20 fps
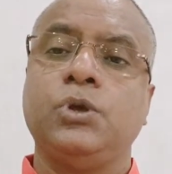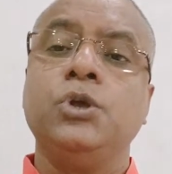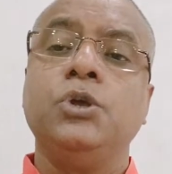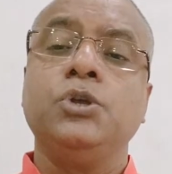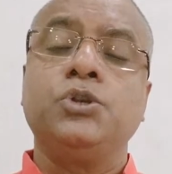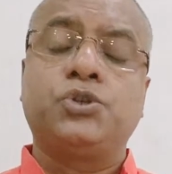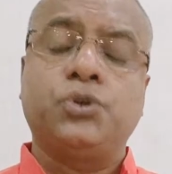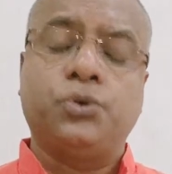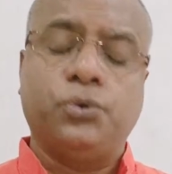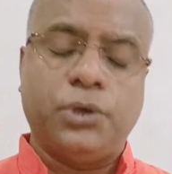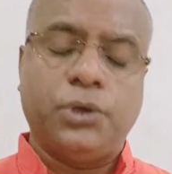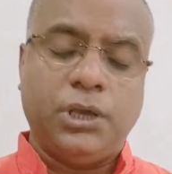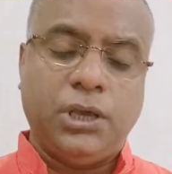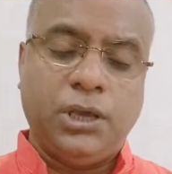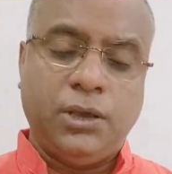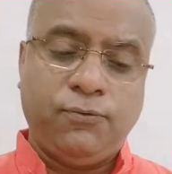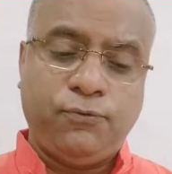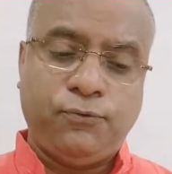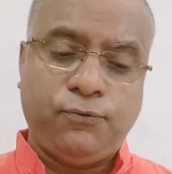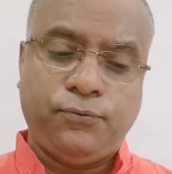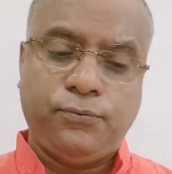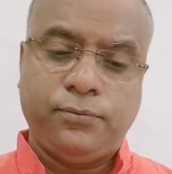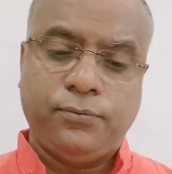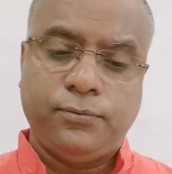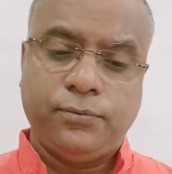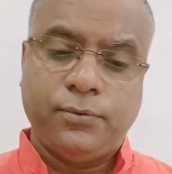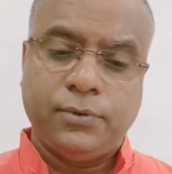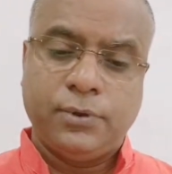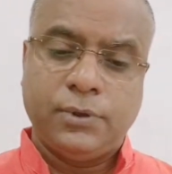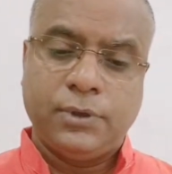So if
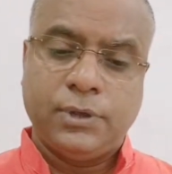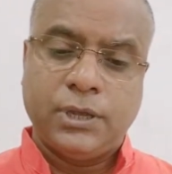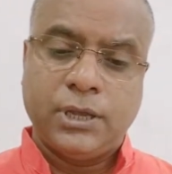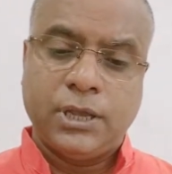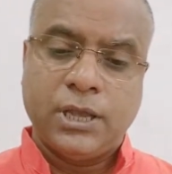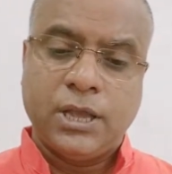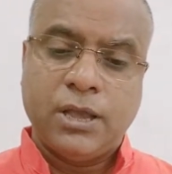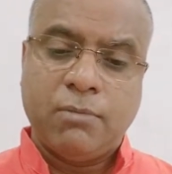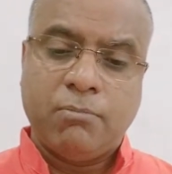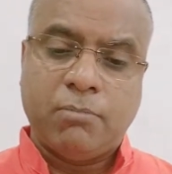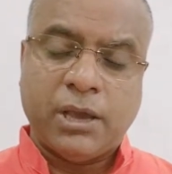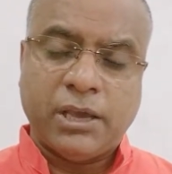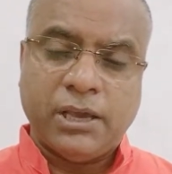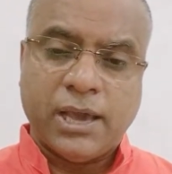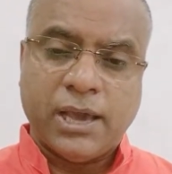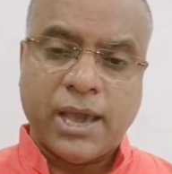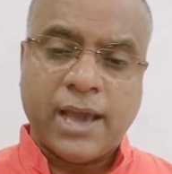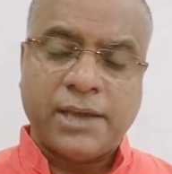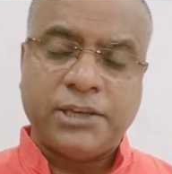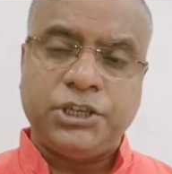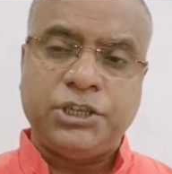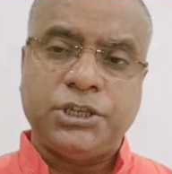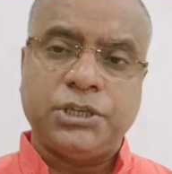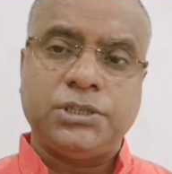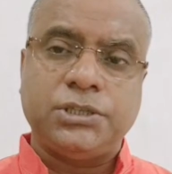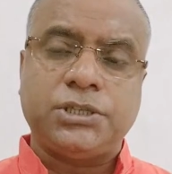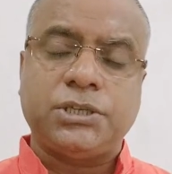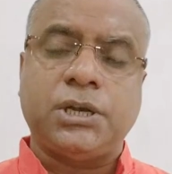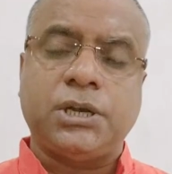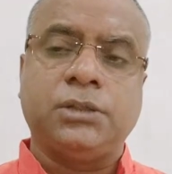my
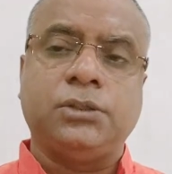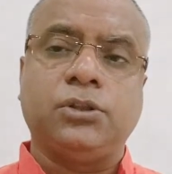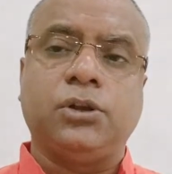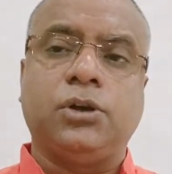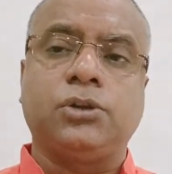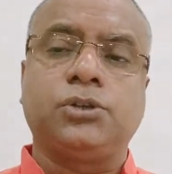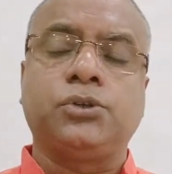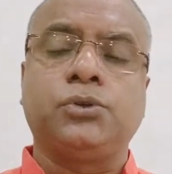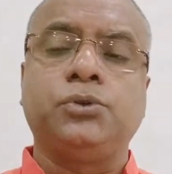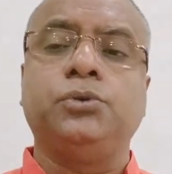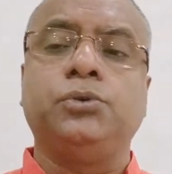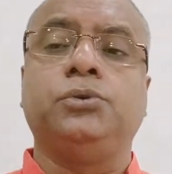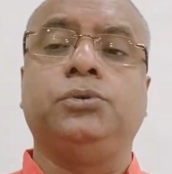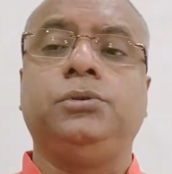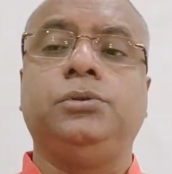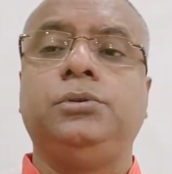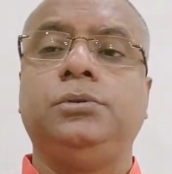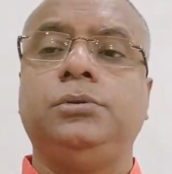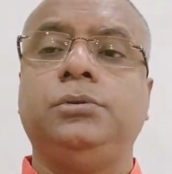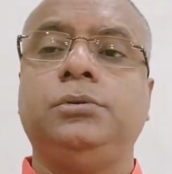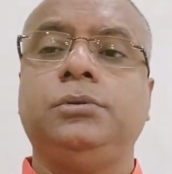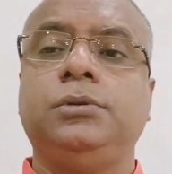actions are not good,